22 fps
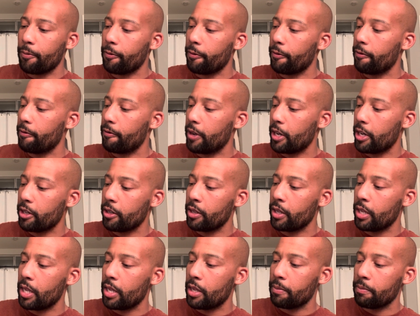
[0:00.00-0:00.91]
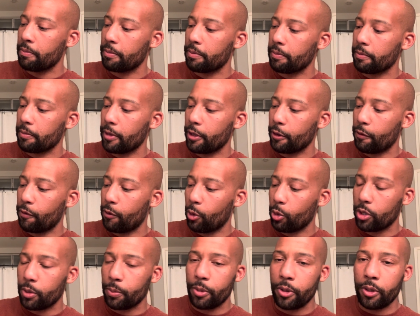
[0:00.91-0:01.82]
Very
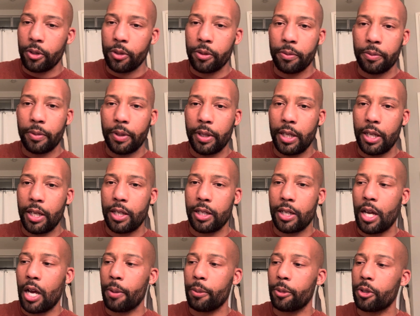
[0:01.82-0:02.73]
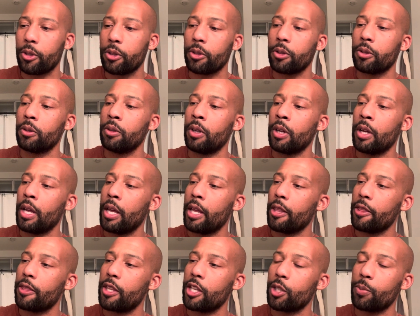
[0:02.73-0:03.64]
affordable, economical.
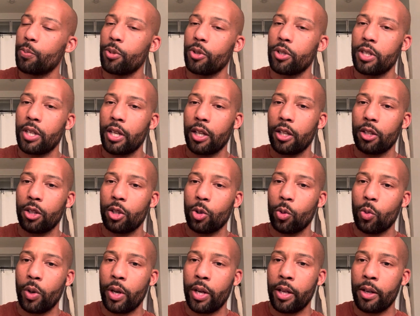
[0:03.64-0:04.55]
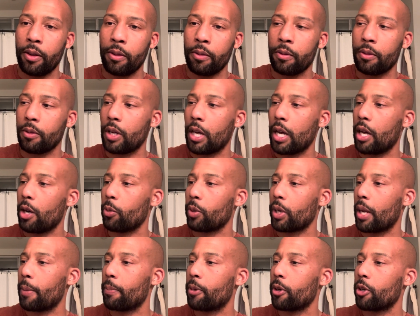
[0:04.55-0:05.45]
This particular one, when
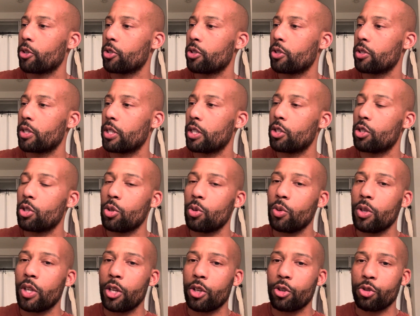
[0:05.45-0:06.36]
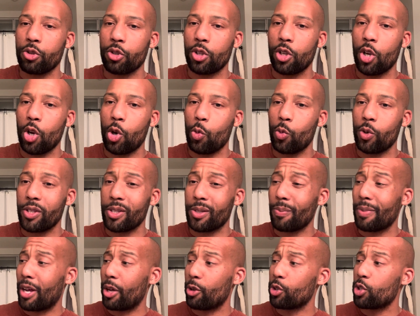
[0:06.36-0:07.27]
I purchased it 2 years ago, was
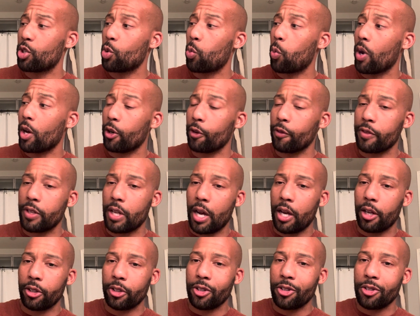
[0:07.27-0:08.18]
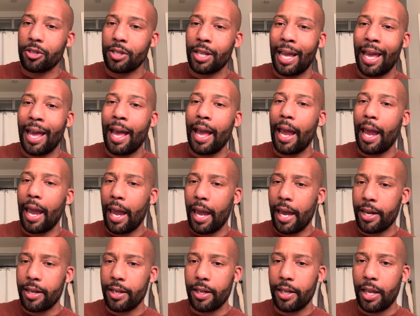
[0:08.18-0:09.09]
about $12,
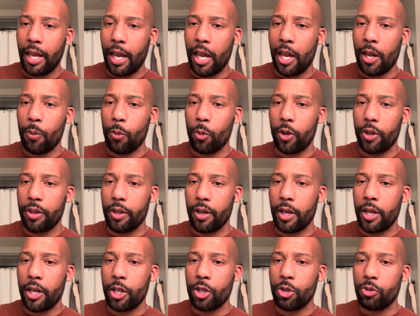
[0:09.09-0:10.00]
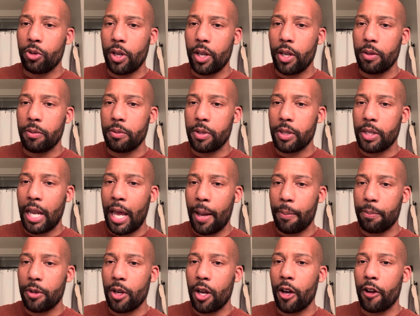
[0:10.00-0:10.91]
and it came with 100
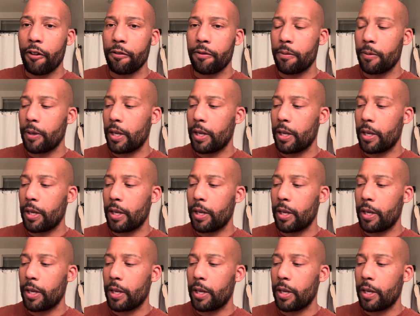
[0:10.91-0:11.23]
snapped off